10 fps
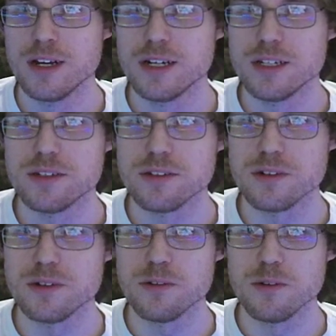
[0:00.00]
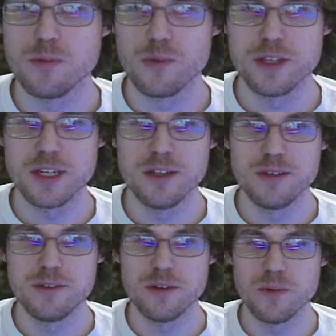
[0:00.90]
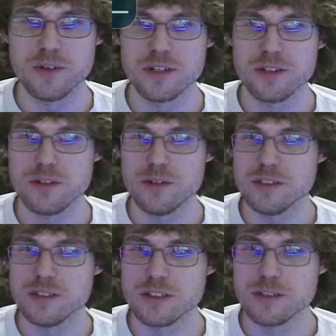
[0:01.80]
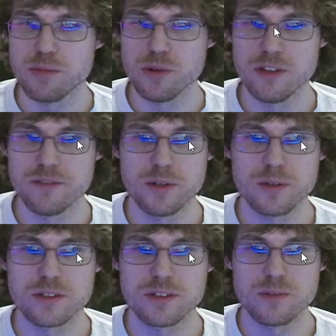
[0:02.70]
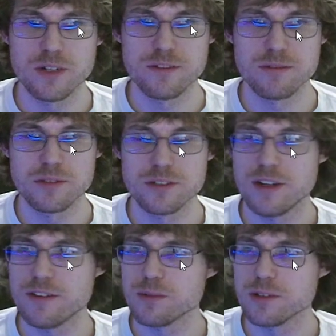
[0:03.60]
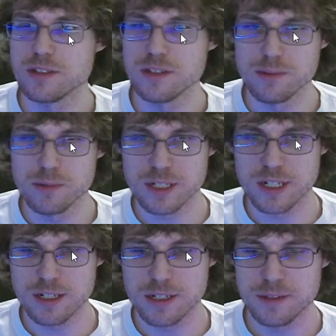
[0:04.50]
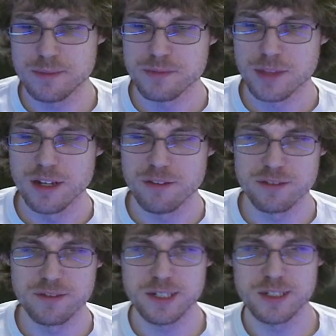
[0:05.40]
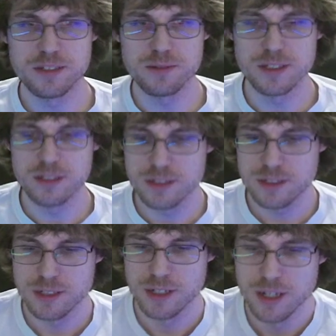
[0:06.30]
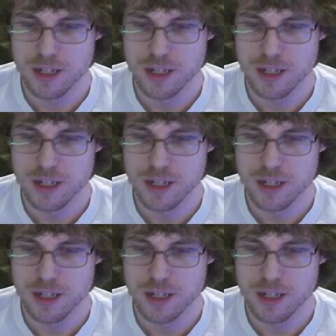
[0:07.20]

So one thing you don't want to do is pull the focus away from the software that you're working on for various reasons.